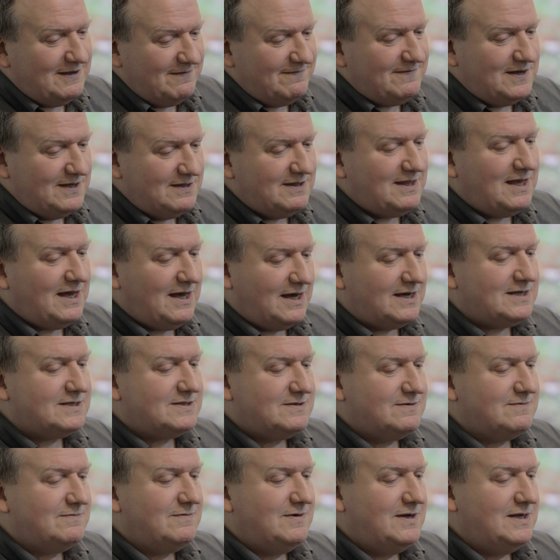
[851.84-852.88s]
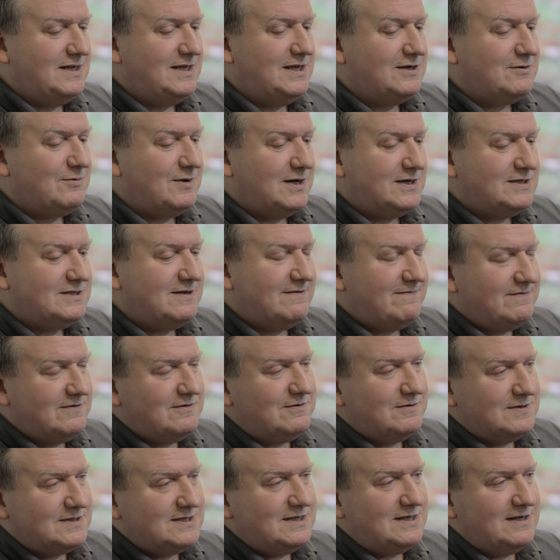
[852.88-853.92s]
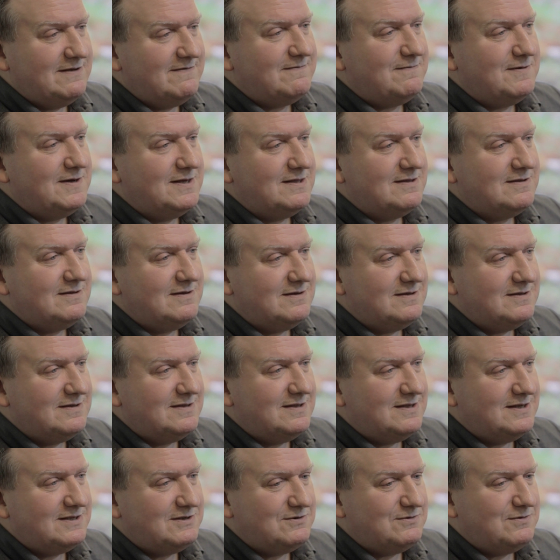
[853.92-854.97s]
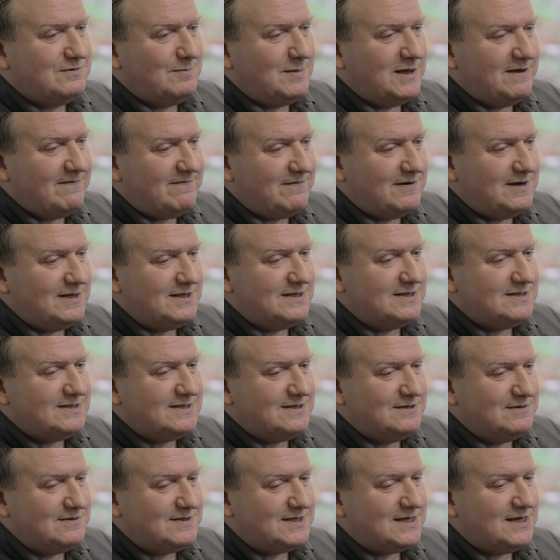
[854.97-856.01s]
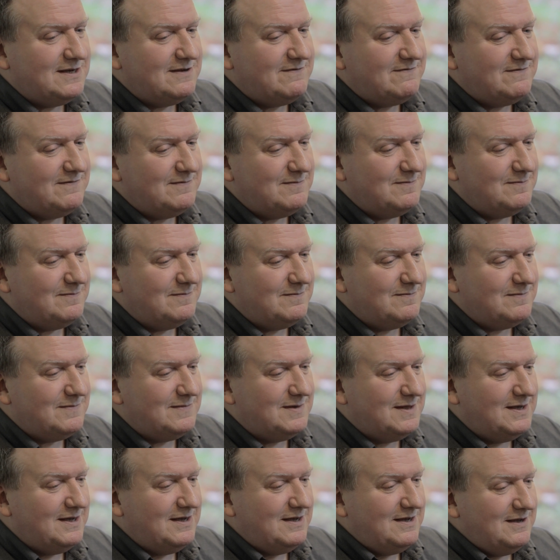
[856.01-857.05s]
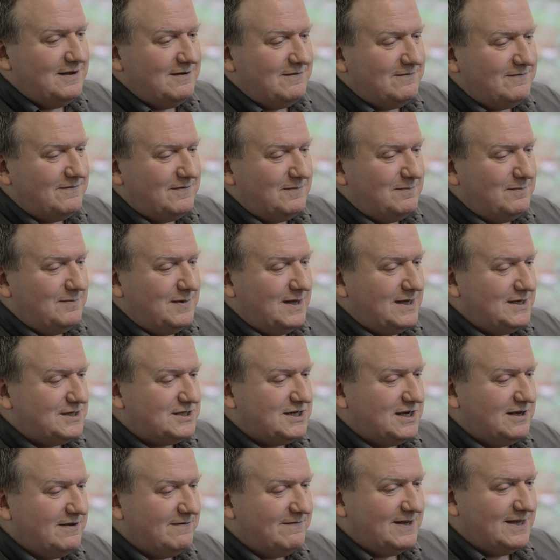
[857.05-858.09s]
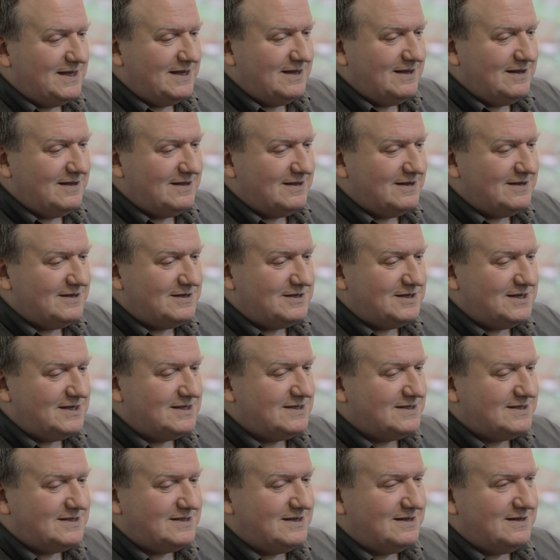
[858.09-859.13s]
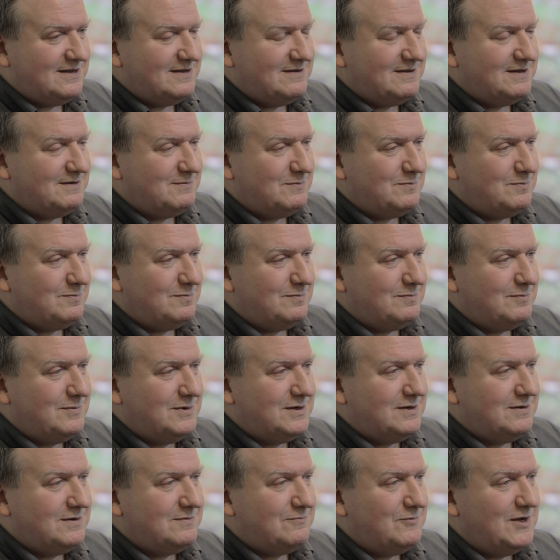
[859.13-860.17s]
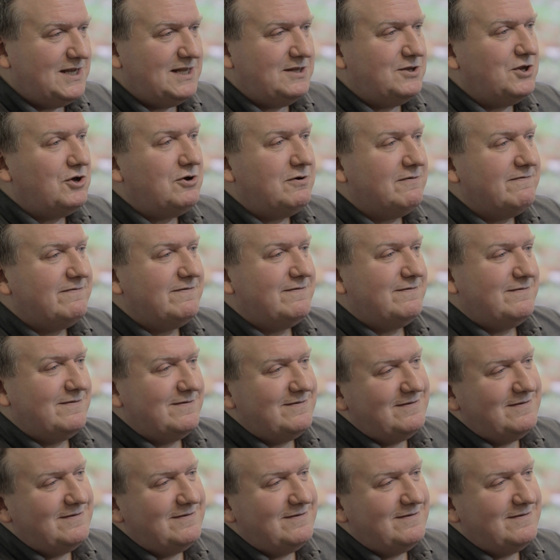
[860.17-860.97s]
find that really quite difficult to live with, that all my friends who died from HIV just were written off.